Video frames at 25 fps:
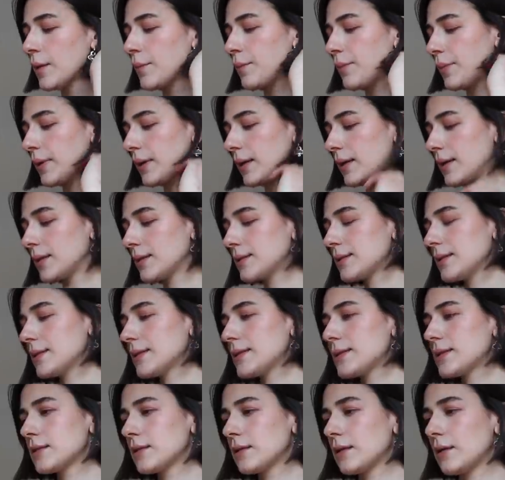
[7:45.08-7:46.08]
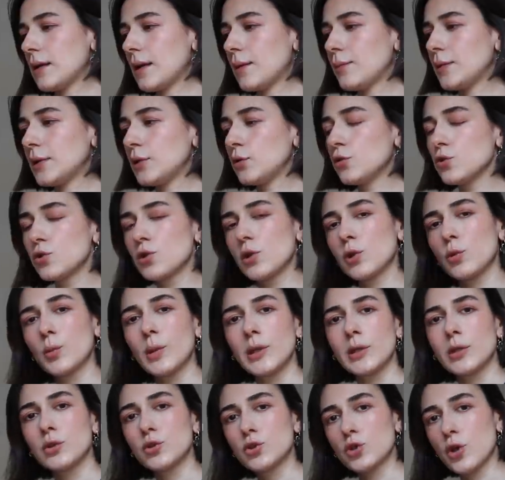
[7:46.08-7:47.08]
But it's, I mean, usually
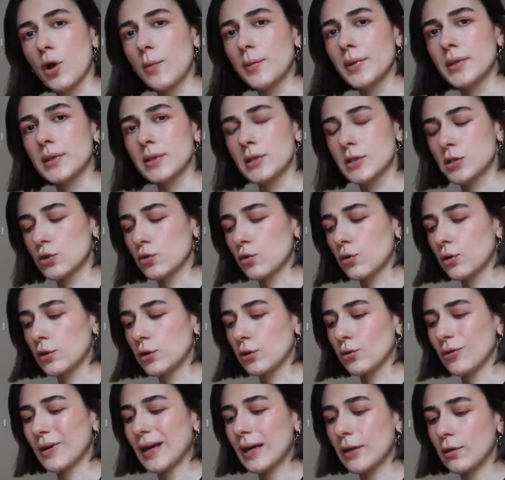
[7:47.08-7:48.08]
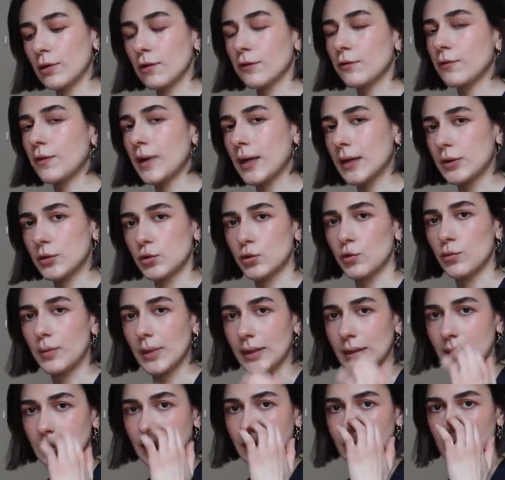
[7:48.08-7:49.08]
when you shop in a store, you cannot find too
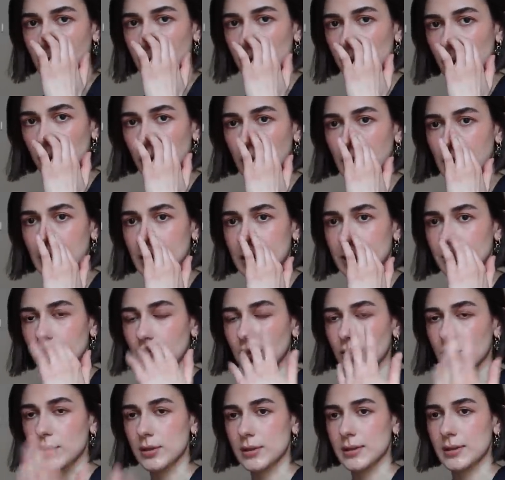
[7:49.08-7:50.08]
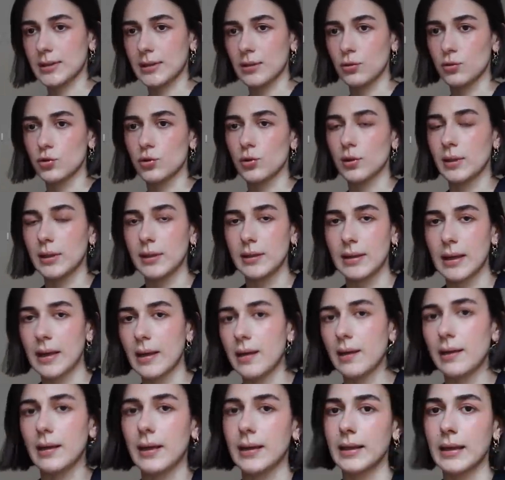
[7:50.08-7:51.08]
many niche brands because usually they
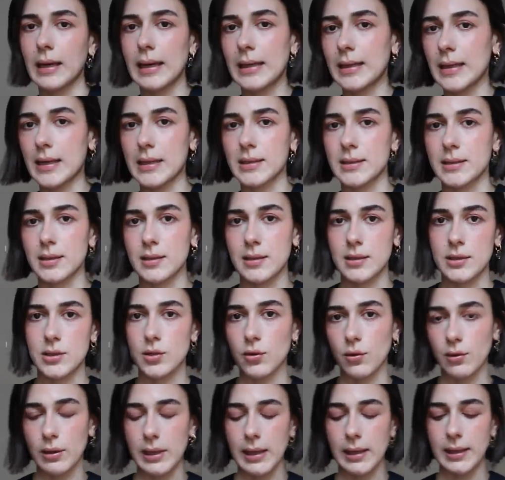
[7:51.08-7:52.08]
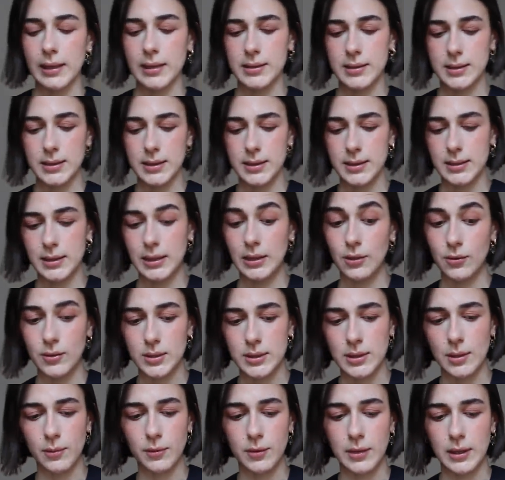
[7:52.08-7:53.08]
are like at Essence or LNCC or
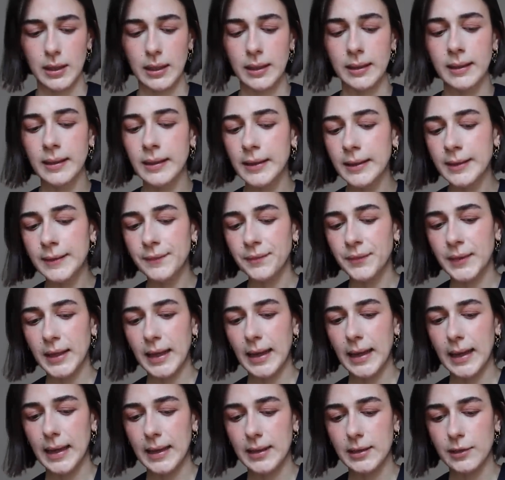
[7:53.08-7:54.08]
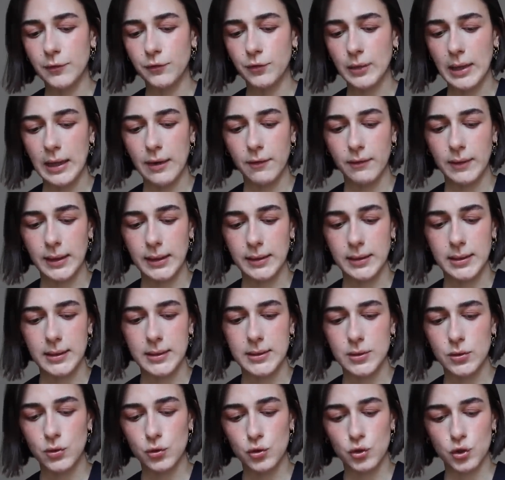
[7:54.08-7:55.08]
something. And if you have like
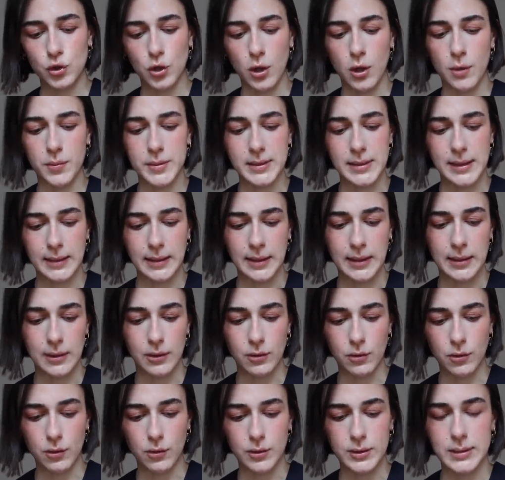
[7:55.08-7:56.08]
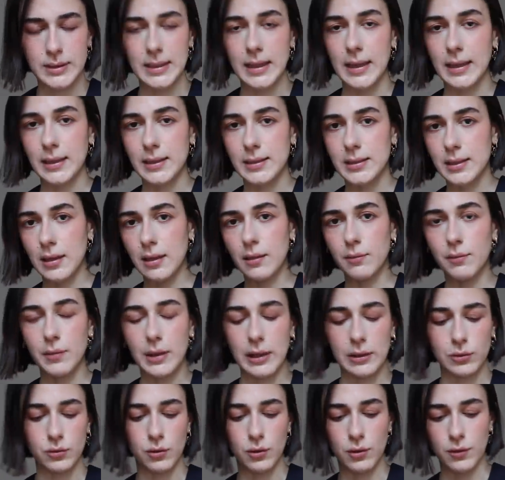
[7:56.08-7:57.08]
these huge shops, like, I don't know, Saks and
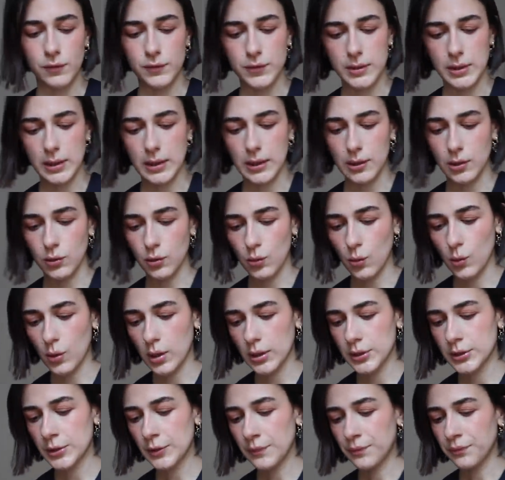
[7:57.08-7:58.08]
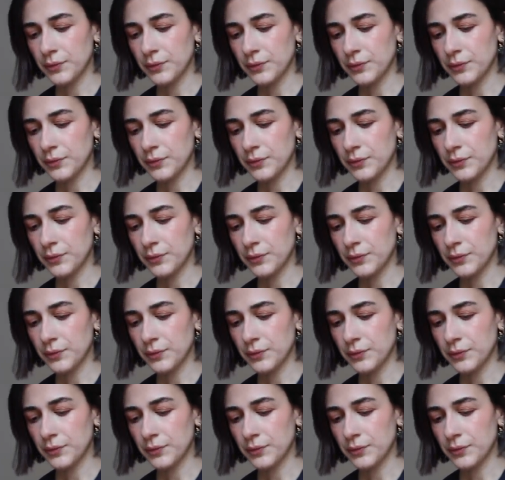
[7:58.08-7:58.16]
Bergdorf's and I don't know what,